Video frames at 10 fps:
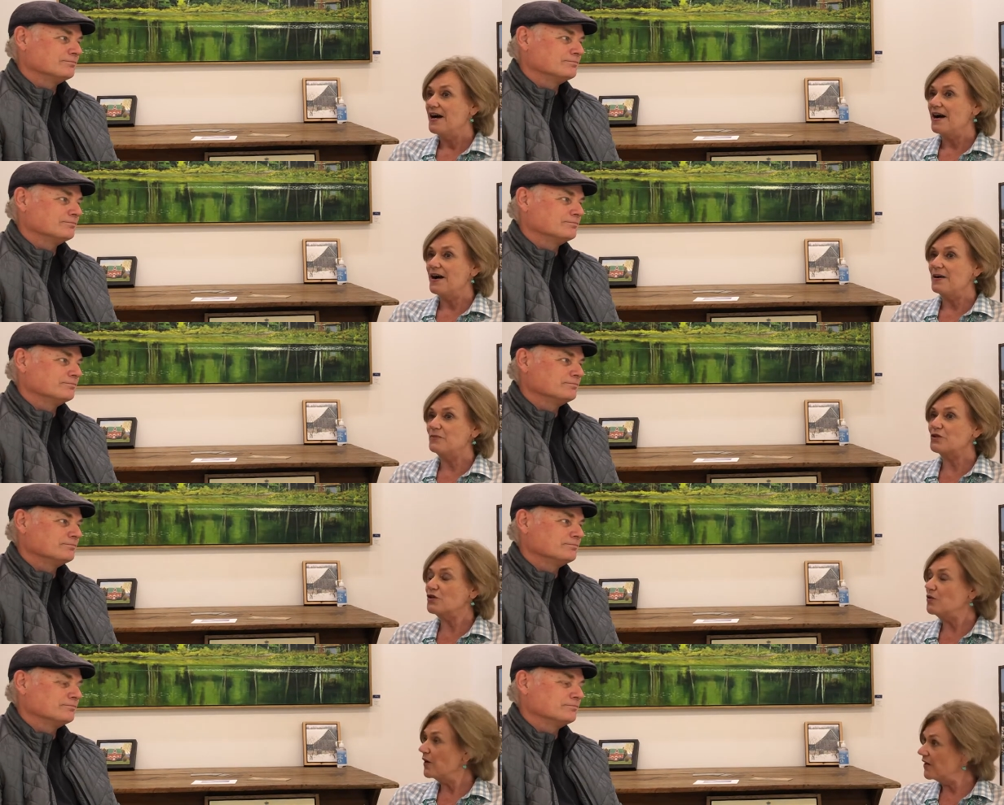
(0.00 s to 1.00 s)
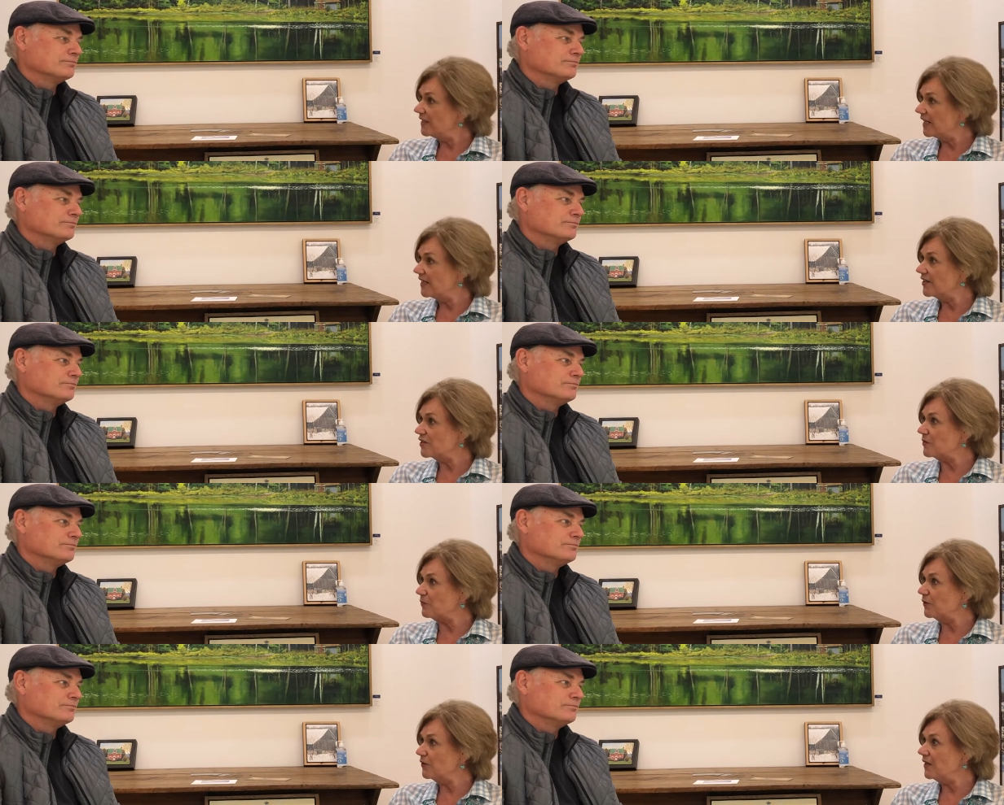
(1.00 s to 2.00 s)
Speaker 1: Um, so you are in
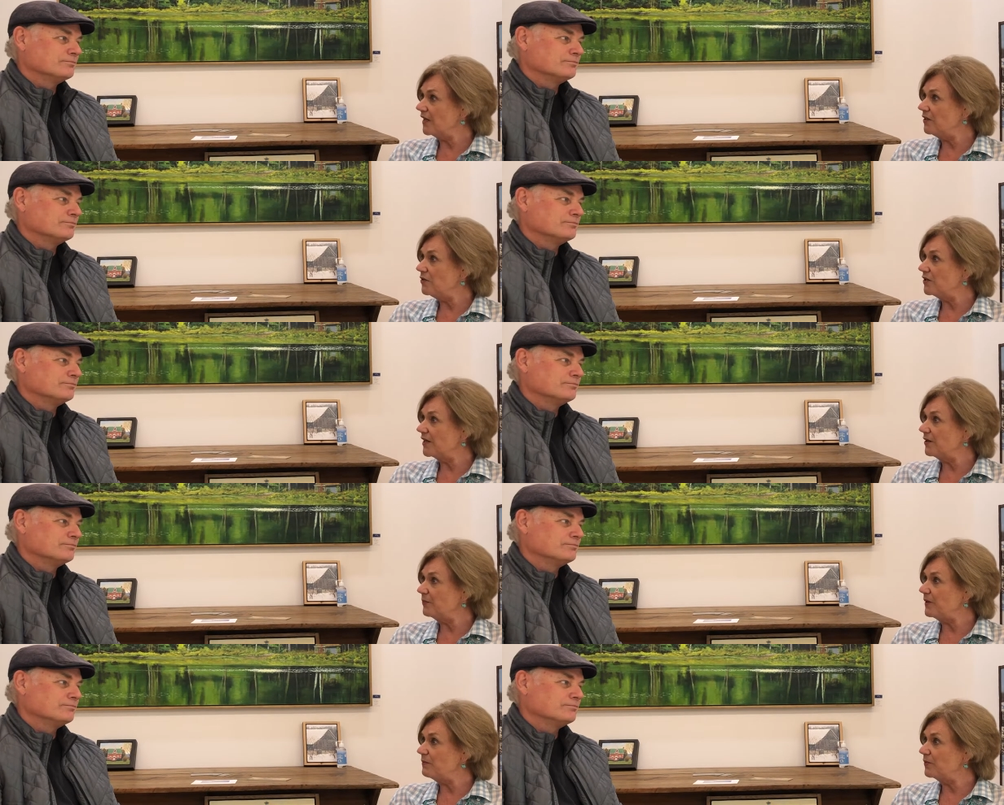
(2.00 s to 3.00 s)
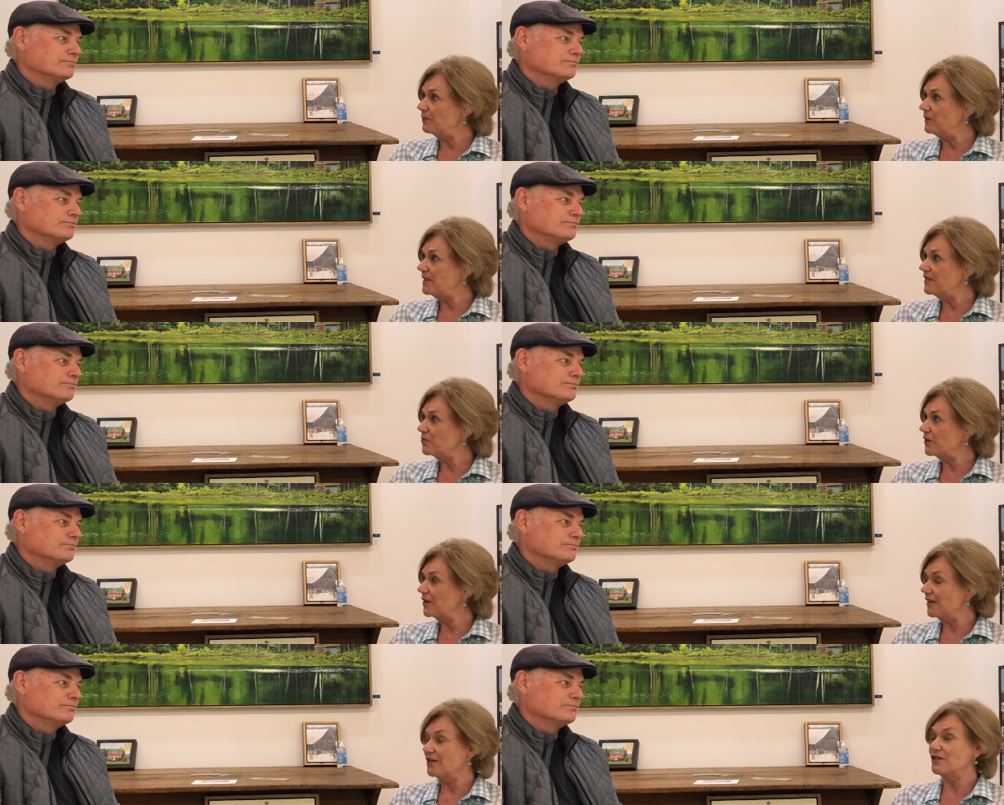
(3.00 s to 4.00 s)
Clarksburg. Can you tell people, please,
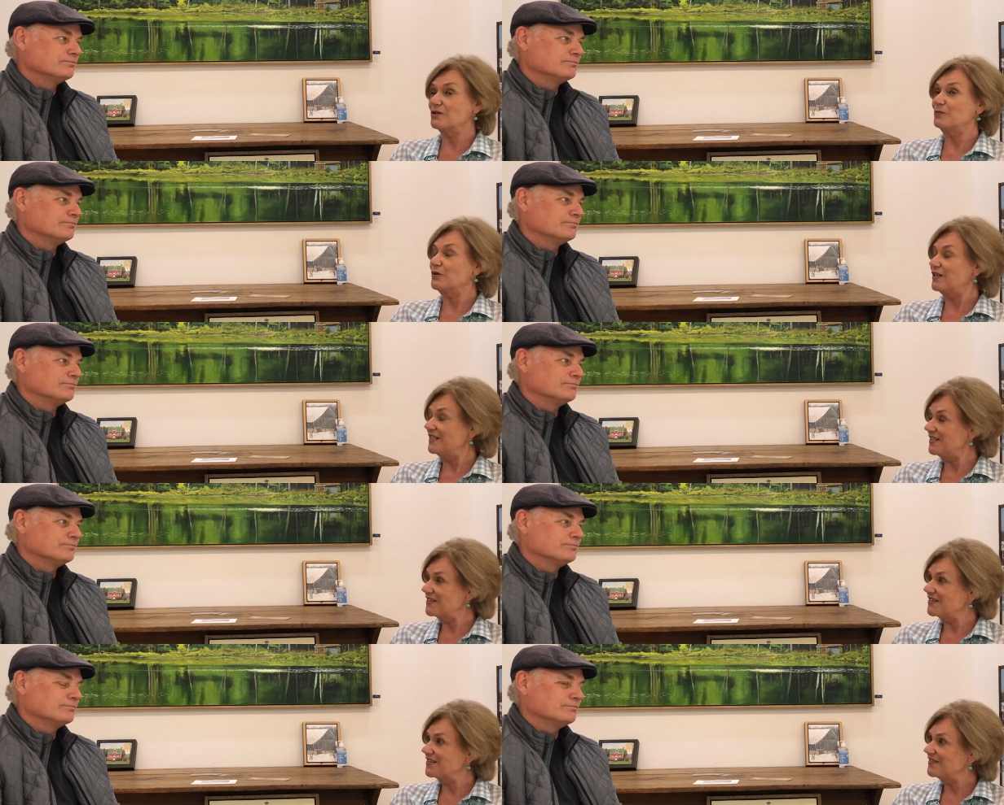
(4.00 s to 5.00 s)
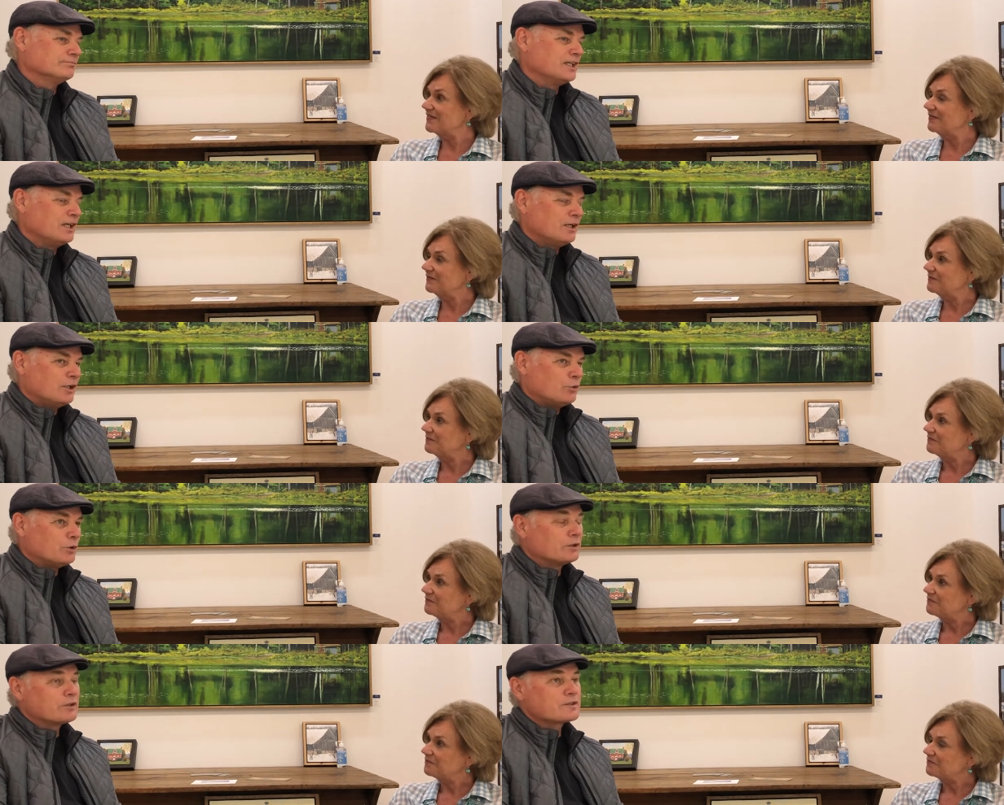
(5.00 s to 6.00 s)
where Clarksburg is?
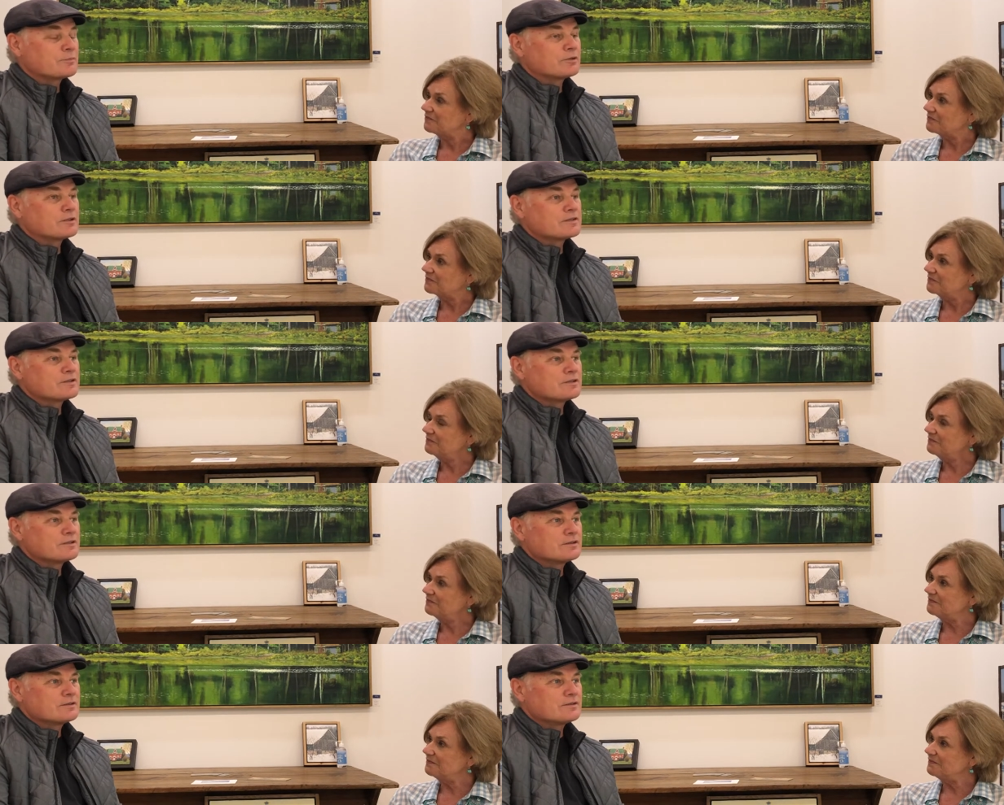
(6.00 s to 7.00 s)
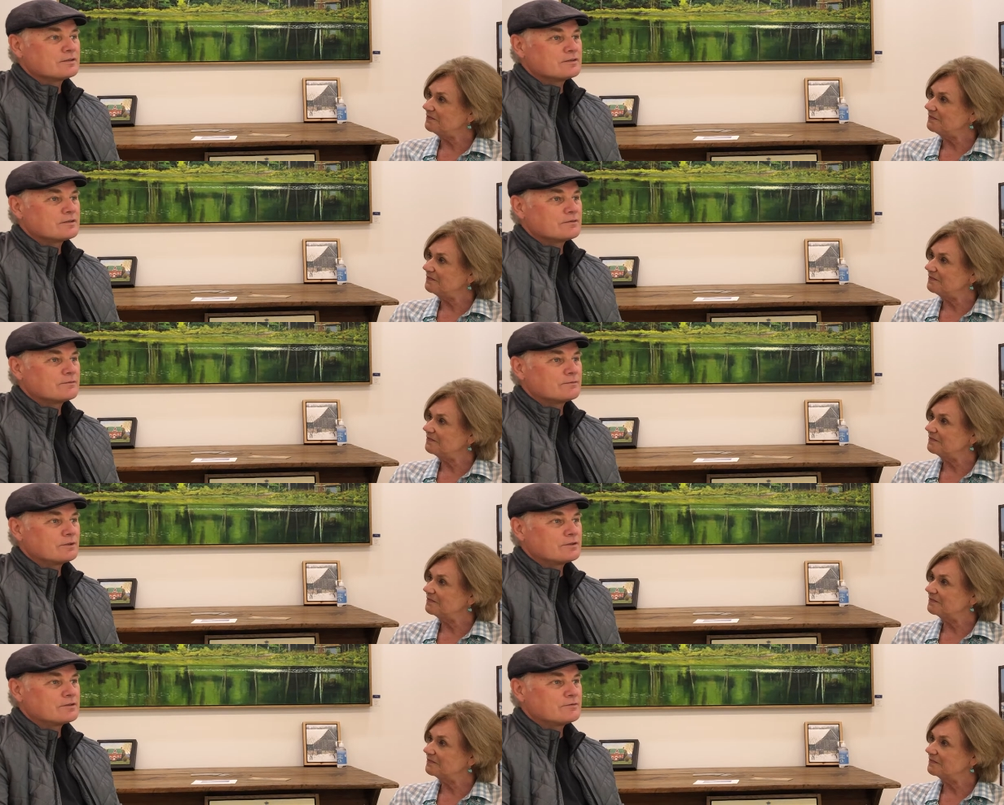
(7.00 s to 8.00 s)
Speaker 2: Well, Clarksburg is a, is a
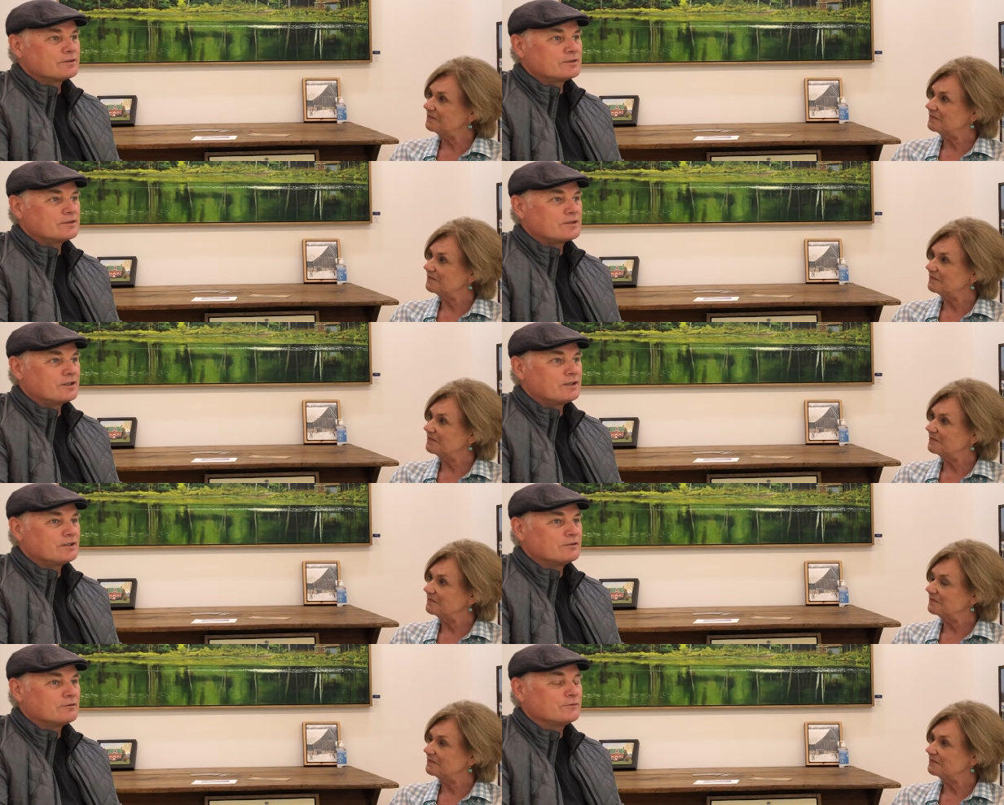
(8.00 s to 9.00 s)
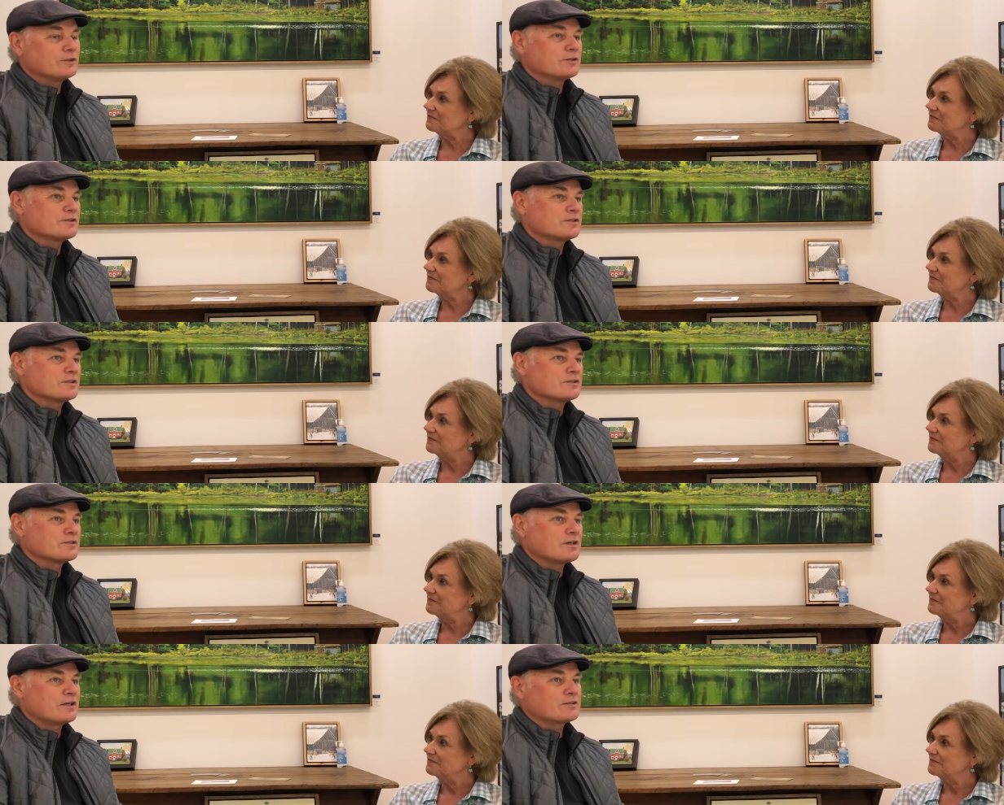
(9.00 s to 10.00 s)
relatively tiny little village that's
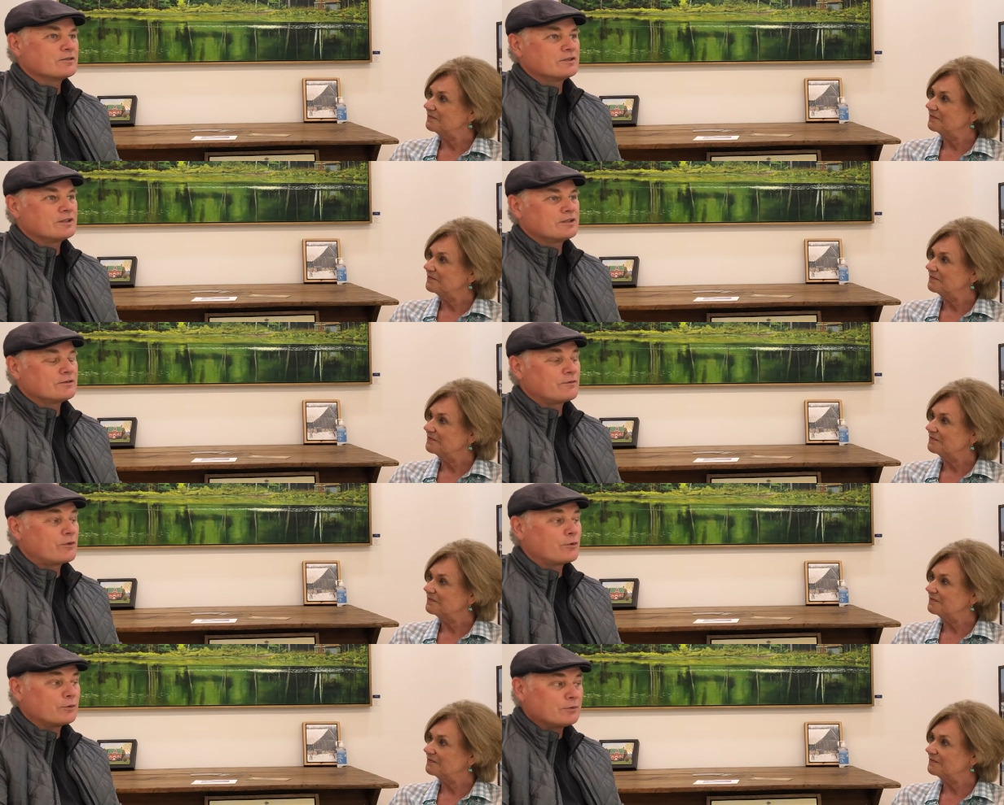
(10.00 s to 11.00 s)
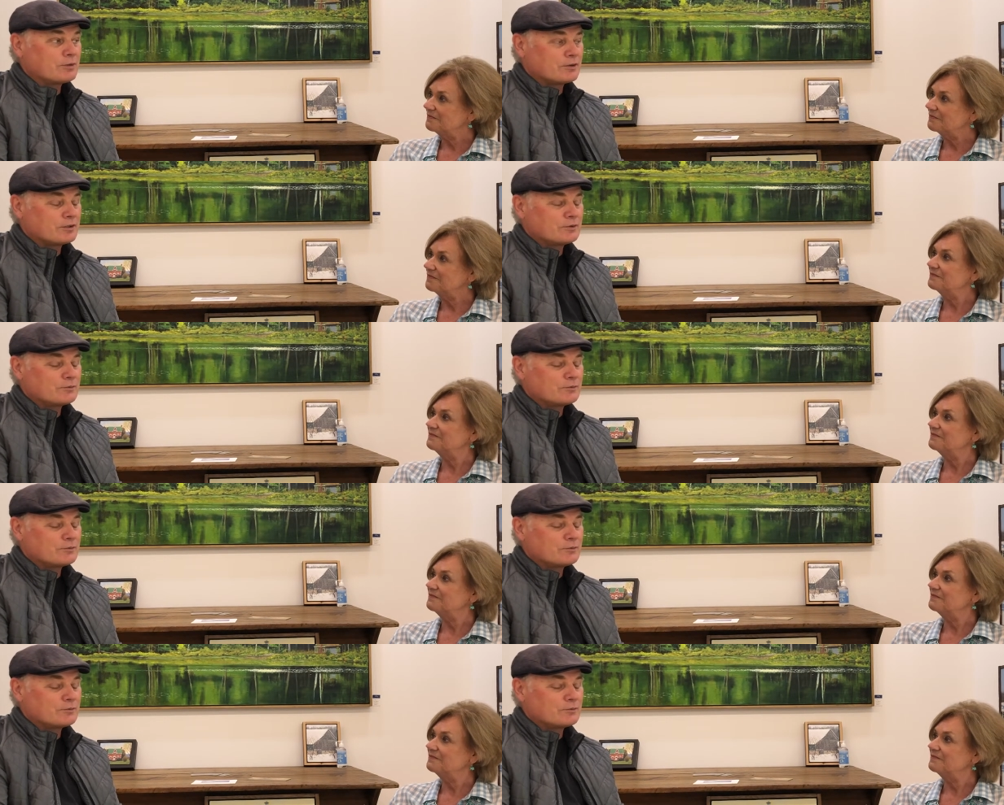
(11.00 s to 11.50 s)
tacked on the end of Thornbury,